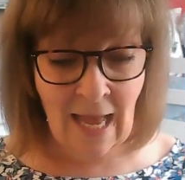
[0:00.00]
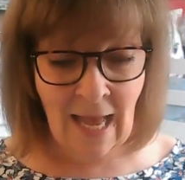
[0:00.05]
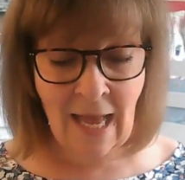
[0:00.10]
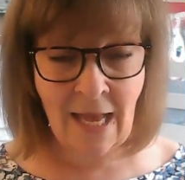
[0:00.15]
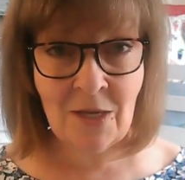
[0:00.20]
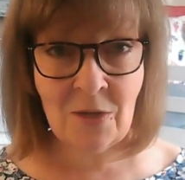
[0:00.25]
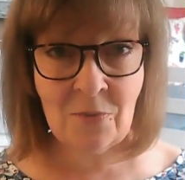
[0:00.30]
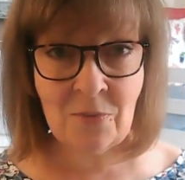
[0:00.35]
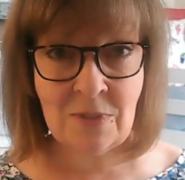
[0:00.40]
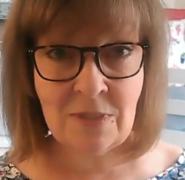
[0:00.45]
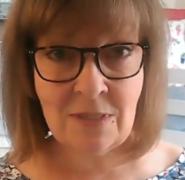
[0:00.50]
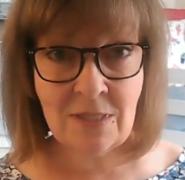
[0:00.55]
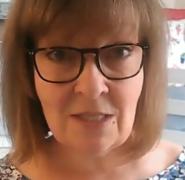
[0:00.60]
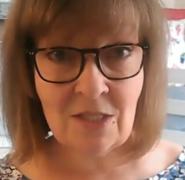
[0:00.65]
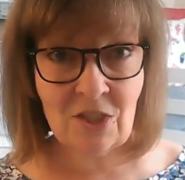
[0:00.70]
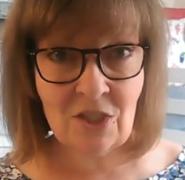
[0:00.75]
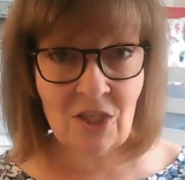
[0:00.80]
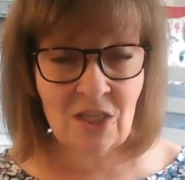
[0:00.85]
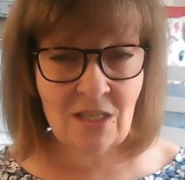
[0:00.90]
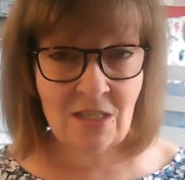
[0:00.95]

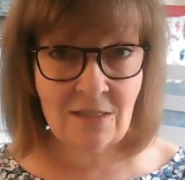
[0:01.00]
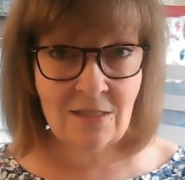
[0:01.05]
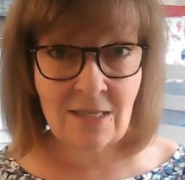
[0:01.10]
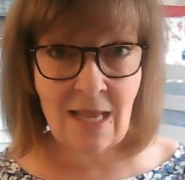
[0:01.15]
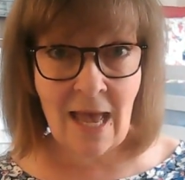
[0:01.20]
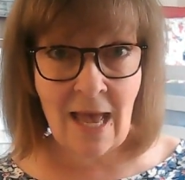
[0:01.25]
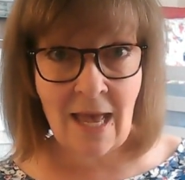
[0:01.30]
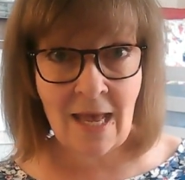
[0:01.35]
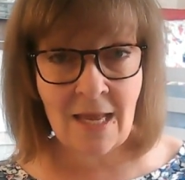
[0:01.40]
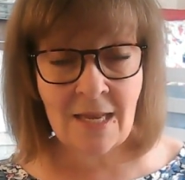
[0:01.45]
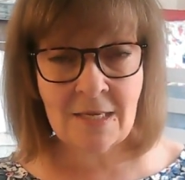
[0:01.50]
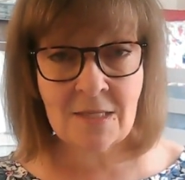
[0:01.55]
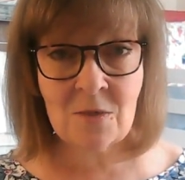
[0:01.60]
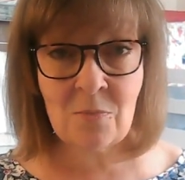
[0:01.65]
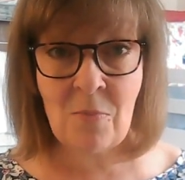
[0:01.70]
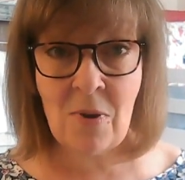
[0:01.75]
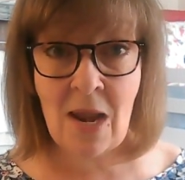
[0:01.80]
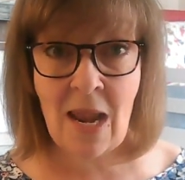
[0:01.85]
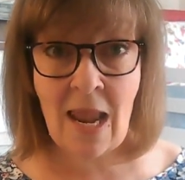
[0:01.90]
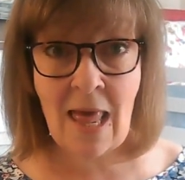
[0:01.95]
acquisitions
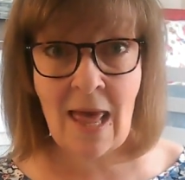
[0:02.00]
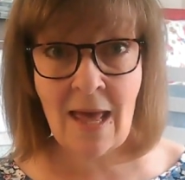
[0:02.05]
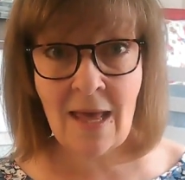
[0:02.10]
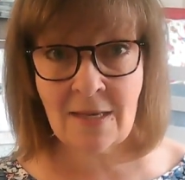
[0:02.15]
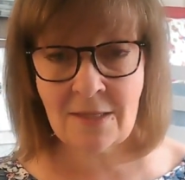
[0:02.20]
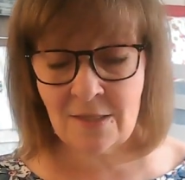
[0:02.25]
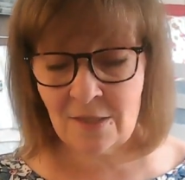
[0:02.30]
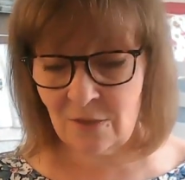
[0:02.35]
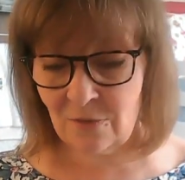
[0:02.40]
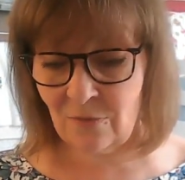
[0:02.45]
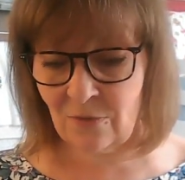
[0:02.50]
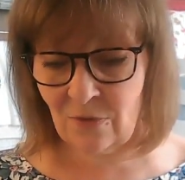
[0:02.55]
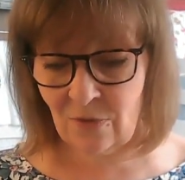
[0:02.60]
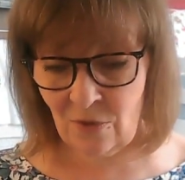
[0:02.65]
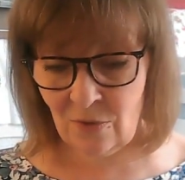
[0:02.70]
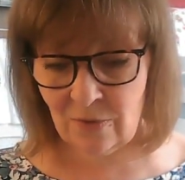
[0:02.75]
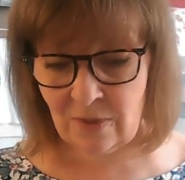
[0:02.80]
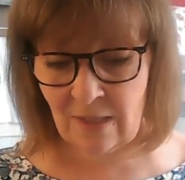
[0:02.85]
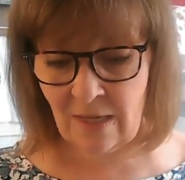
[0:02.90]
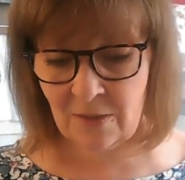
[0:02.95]
and plans for
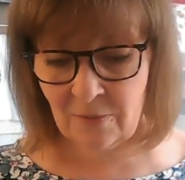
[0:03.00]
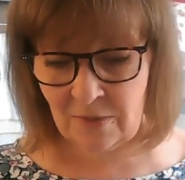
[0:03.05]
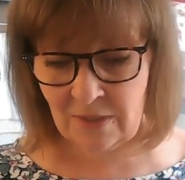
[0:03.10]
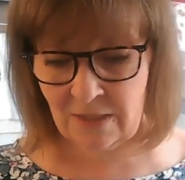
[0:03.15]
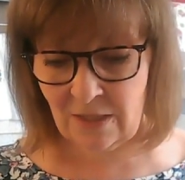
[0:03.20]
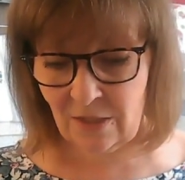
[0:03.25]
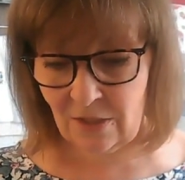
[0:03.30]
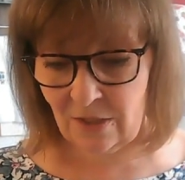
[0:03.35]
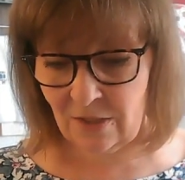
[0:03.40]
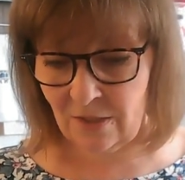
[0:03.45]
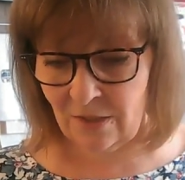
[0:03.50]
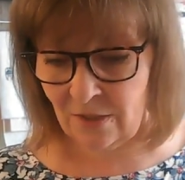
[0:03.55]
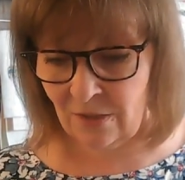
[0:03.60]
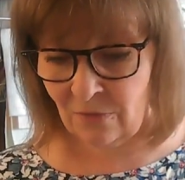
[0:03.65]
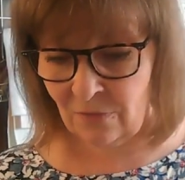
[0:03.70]
those acquisitions.